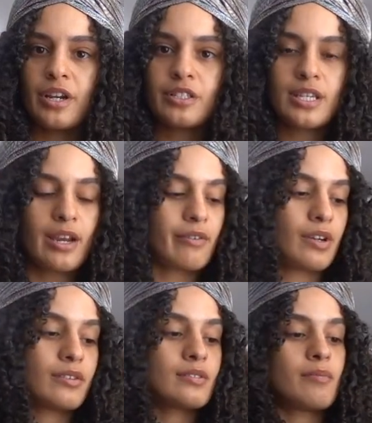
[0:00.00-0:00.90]
here to get
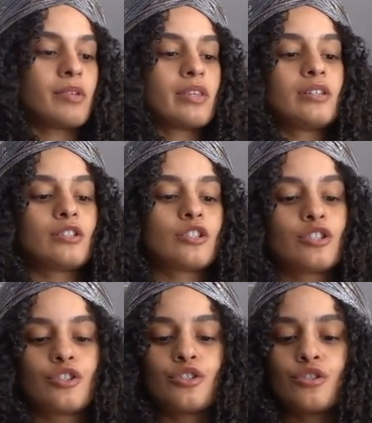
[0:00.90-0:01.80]
rid of some of these
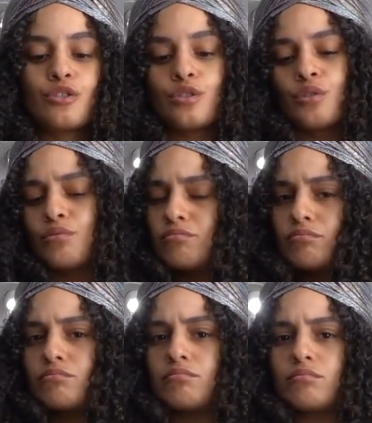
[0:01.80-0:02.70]
suit
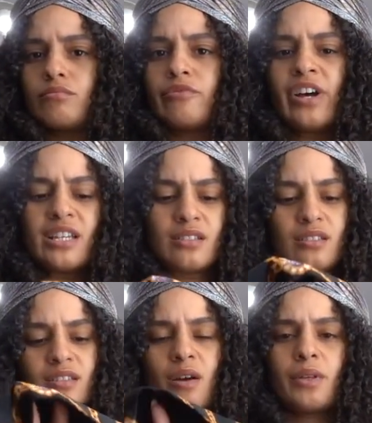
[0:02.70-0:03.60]
vests.
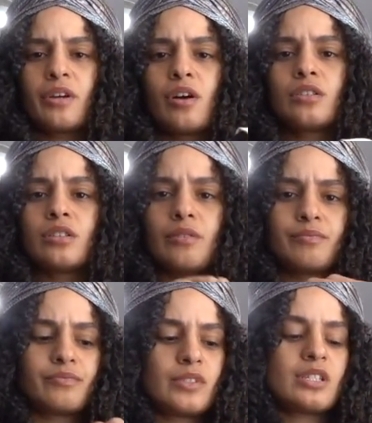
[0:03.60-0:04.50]
Is that what they're called? No.
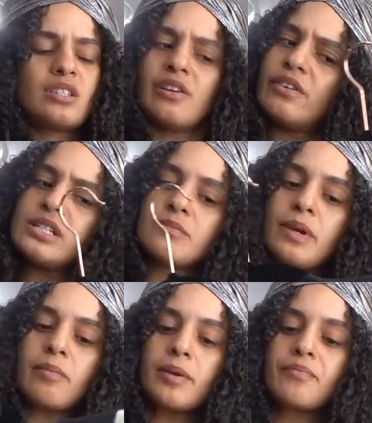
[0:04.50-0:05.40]
Tuxedo vest,
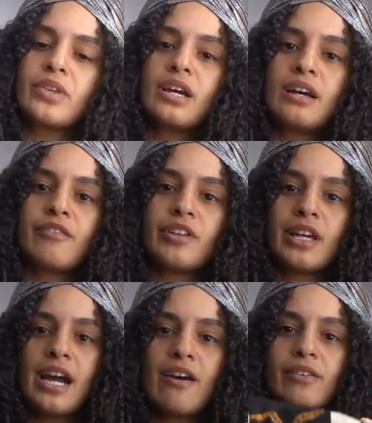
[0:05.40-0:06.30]
maybe? I feel
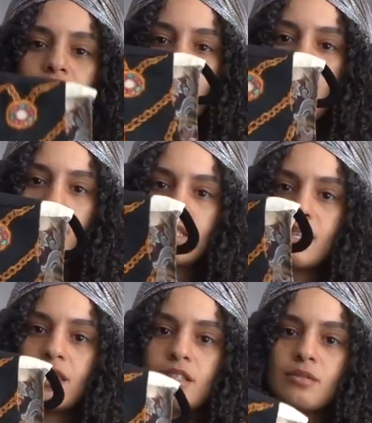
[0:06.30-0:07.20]
like I have a lot.
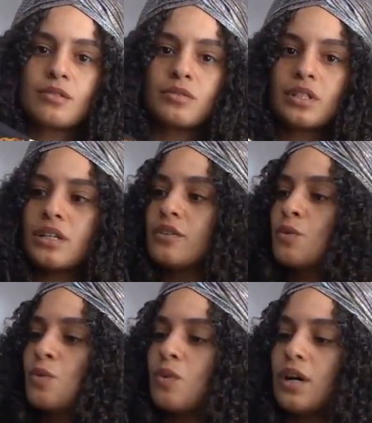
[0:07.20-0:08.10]
This one's really
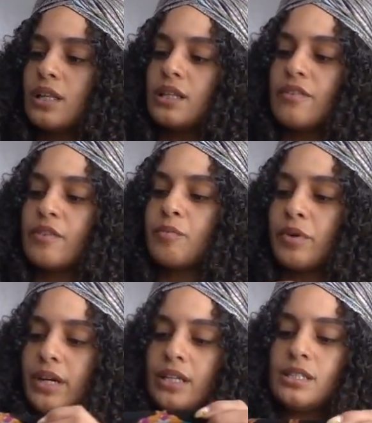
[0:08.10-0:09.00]
cool. I love the
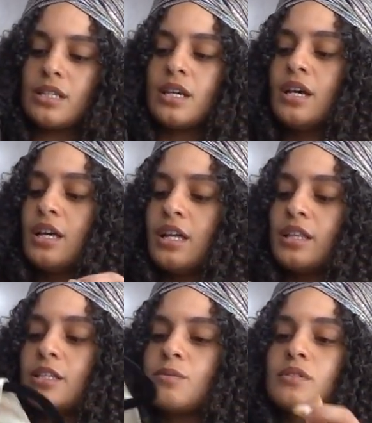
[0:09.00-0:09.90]
print.
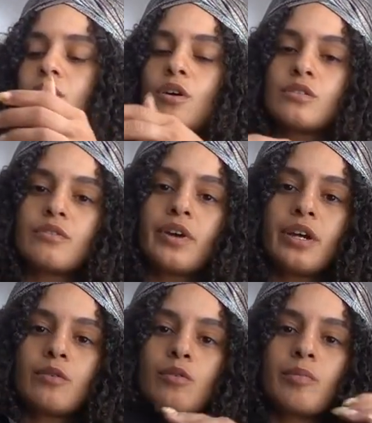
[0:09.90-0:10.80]
This one's also
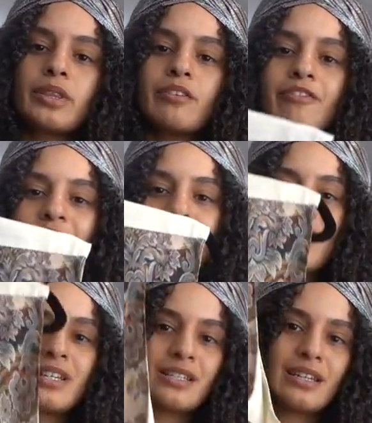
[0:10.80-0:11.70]
very cool, but the fit of
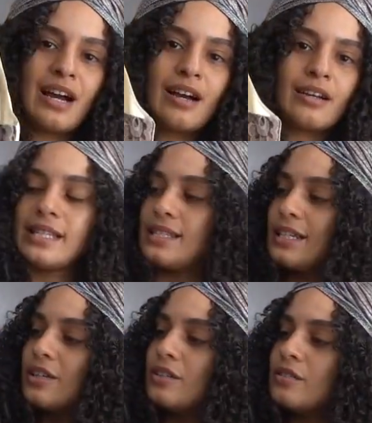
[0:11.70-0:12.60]
it is not
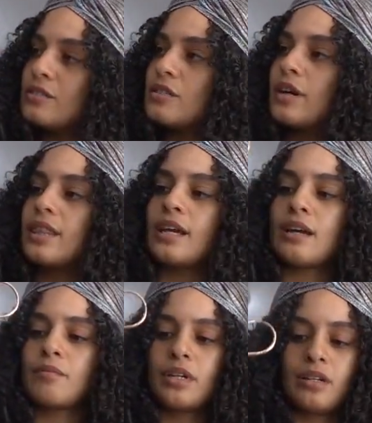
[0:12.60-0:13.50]
ideal. So I think
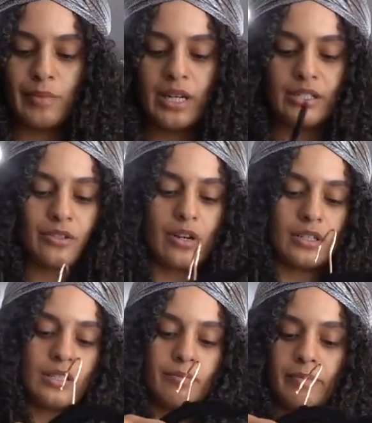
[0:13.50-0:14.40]
I'm gonna pass her
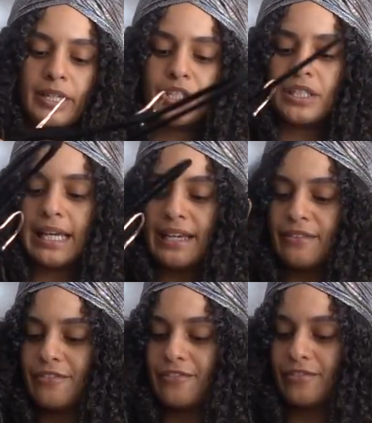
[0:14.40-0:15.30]
on to Better
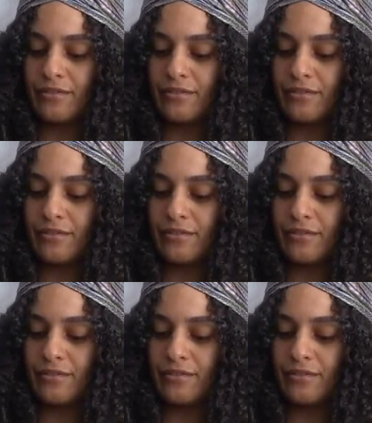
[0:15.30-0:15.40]
Life.